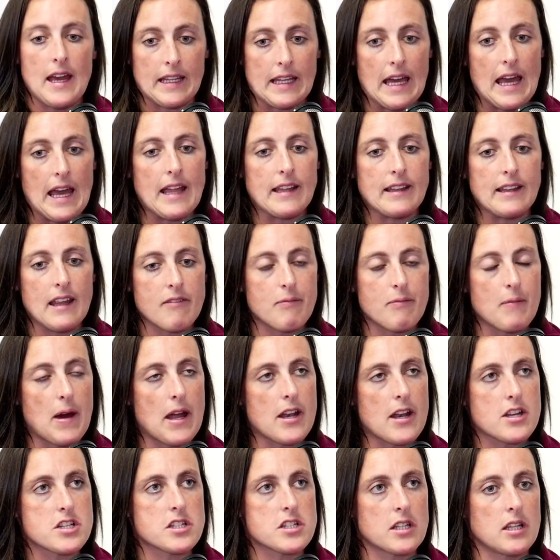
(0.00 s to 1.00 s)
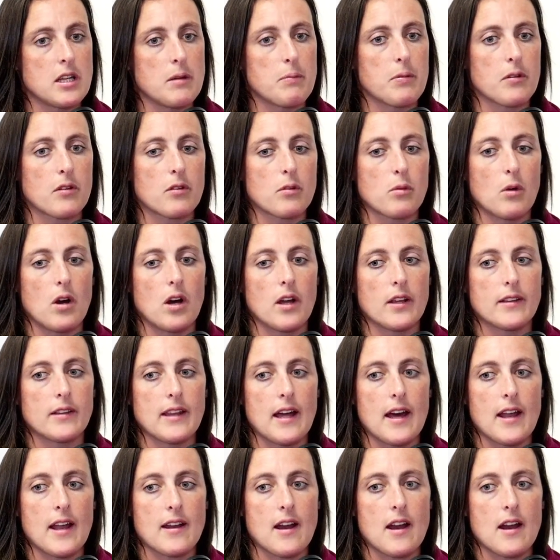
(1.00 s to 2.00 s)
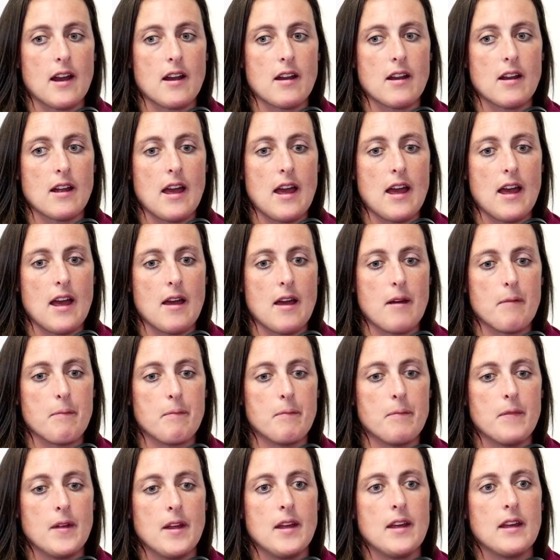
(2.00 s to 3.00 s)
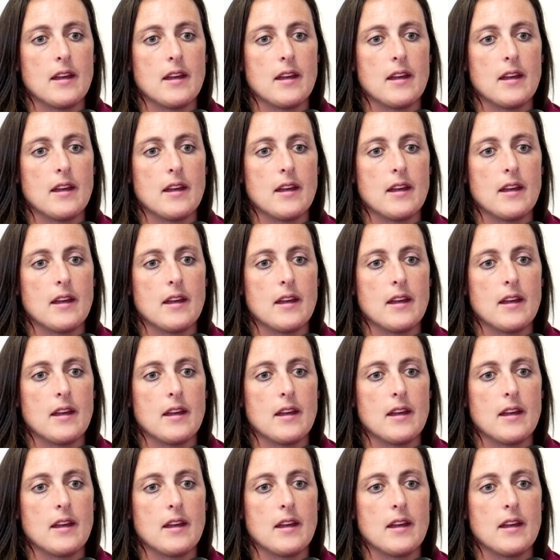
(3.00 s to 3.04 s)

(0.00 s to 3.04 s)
again they've managed to keep a squad that are um,